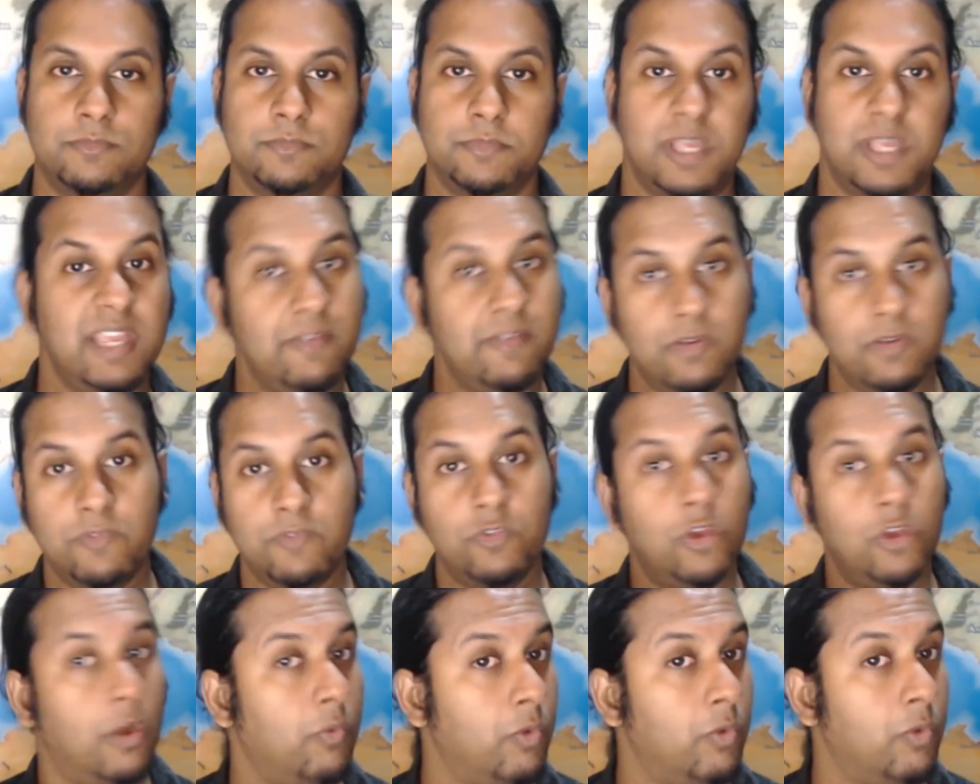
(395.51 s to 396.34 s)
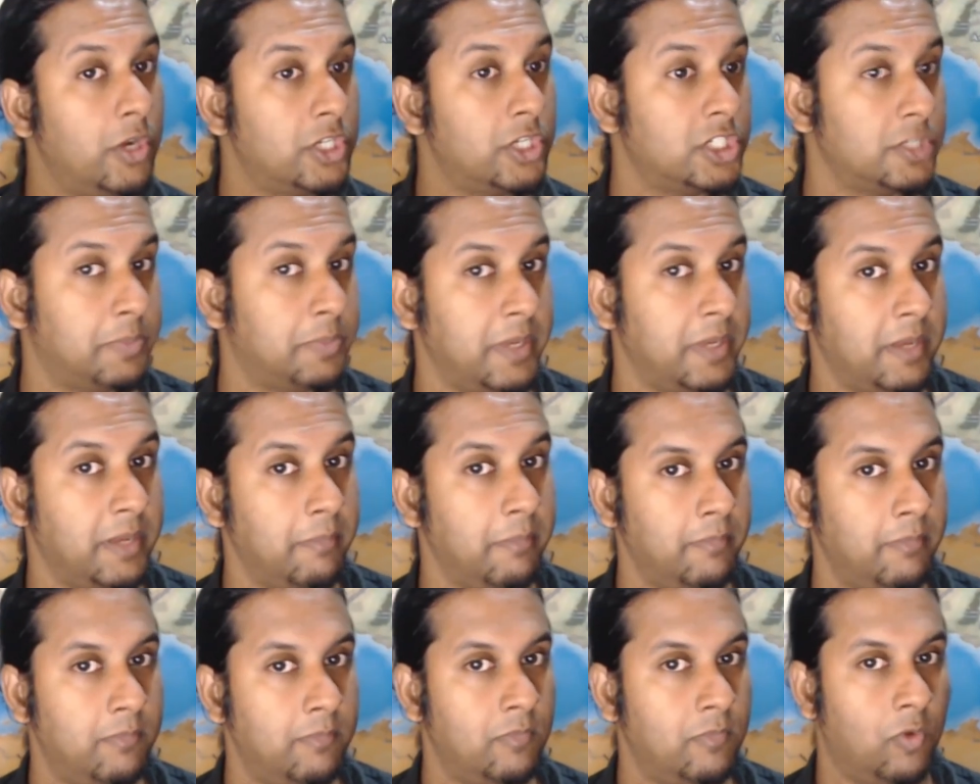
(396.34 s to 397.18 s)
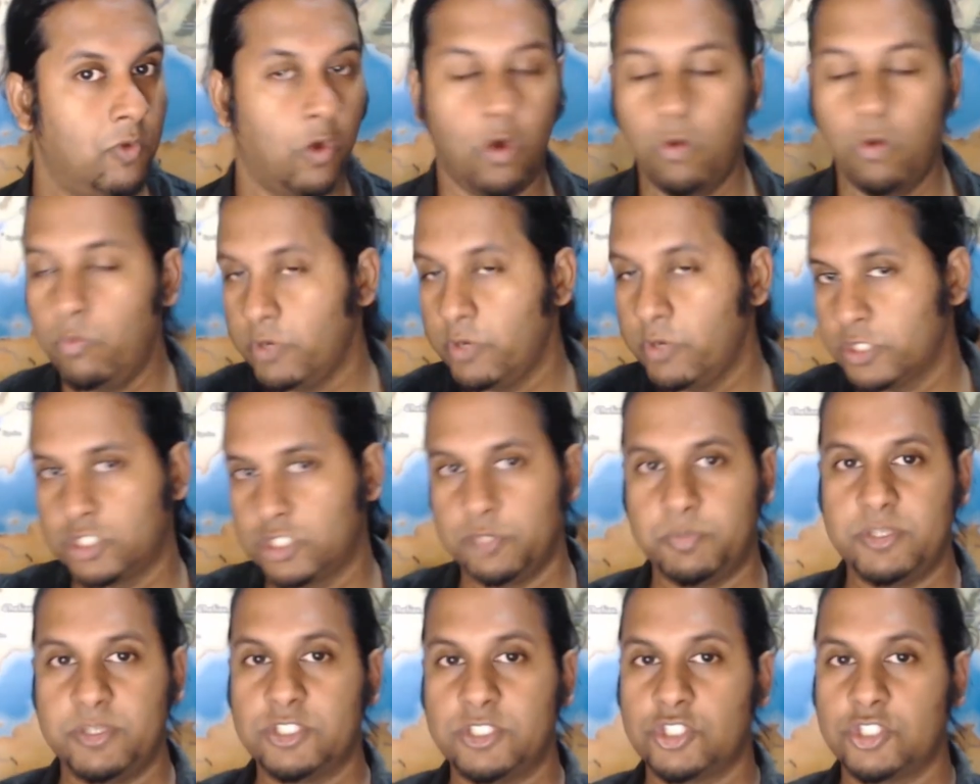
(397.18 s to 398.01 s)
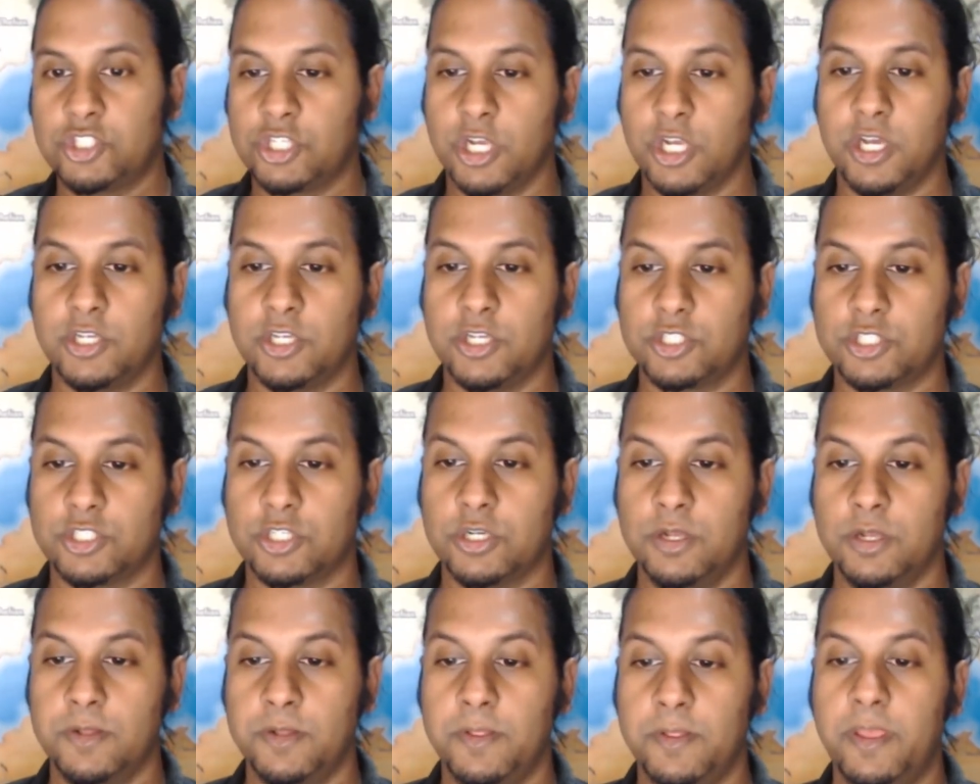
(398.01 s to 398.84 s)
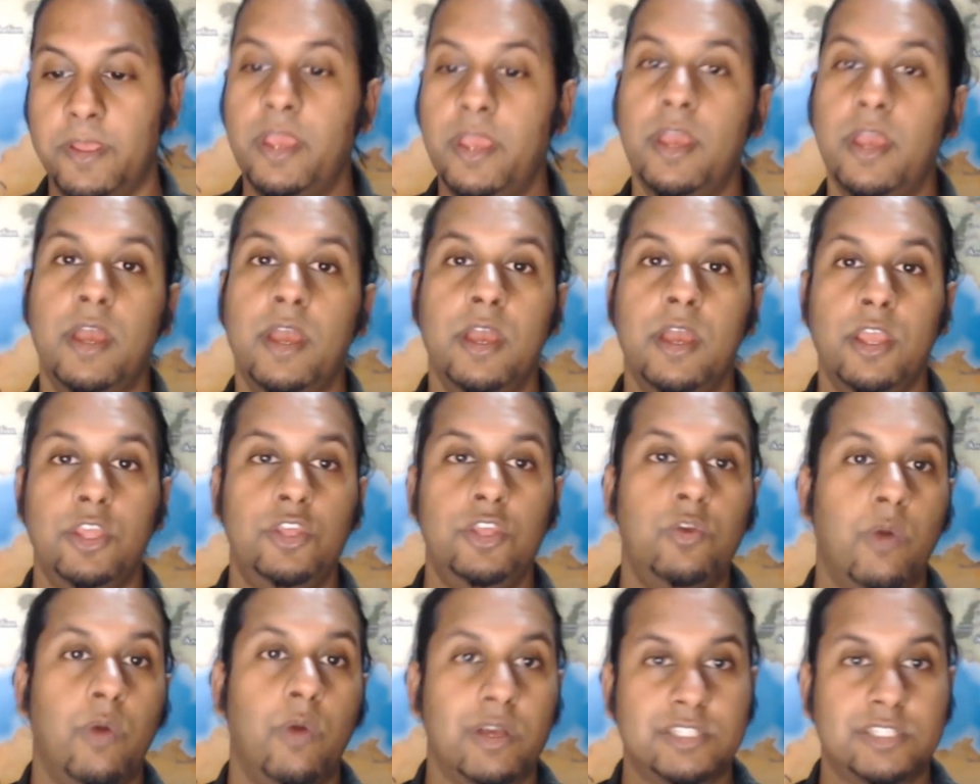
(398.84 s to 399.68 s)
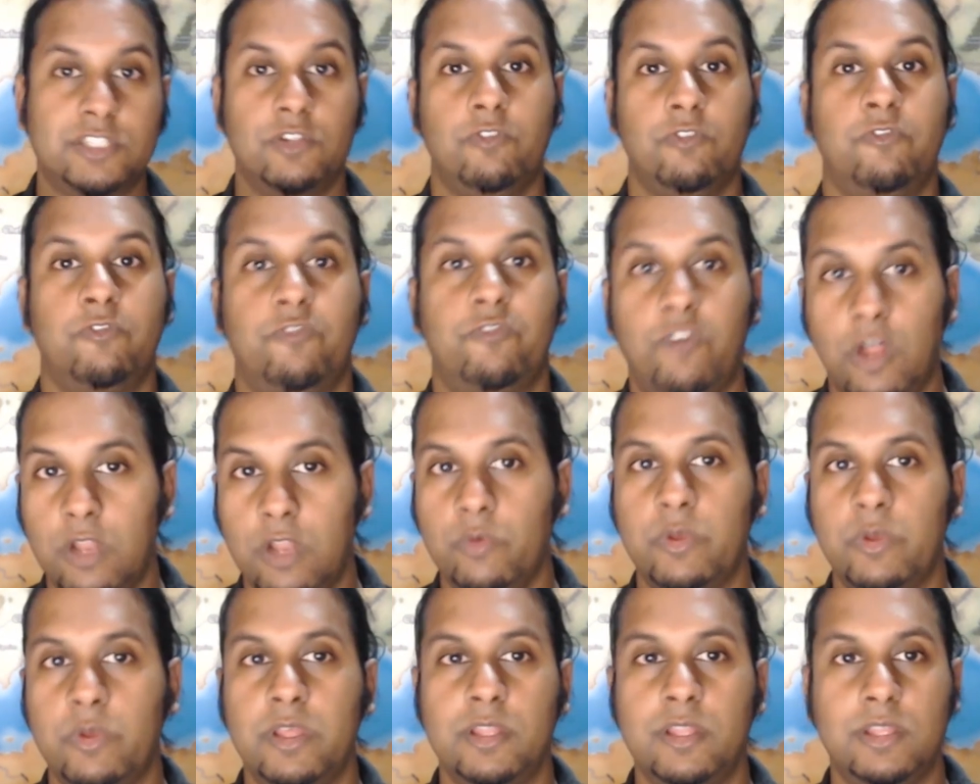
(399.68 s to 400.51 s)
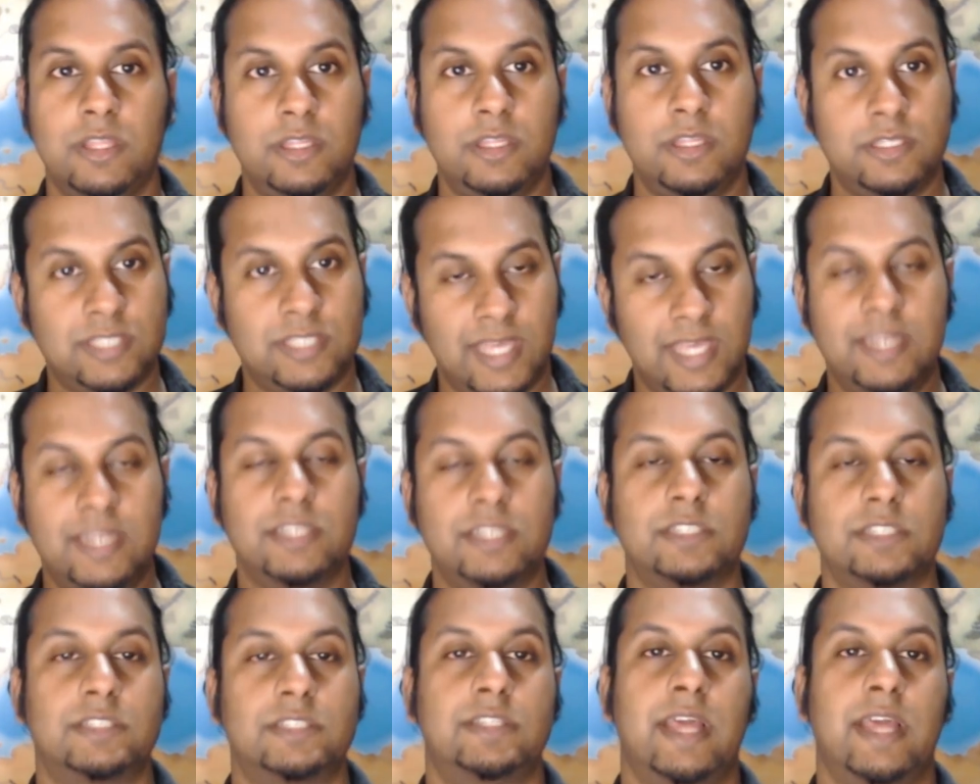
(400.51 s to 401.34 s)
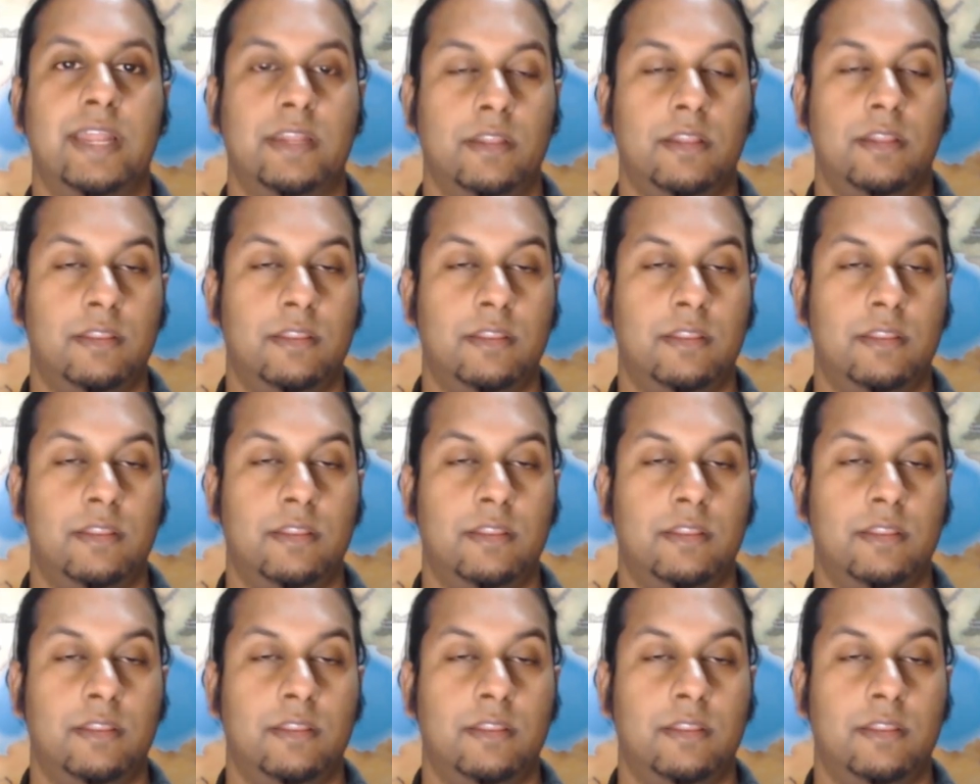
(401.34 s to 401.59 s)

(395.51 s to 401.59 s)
Even if you don't worship him or worship his church, you are still following the tenets that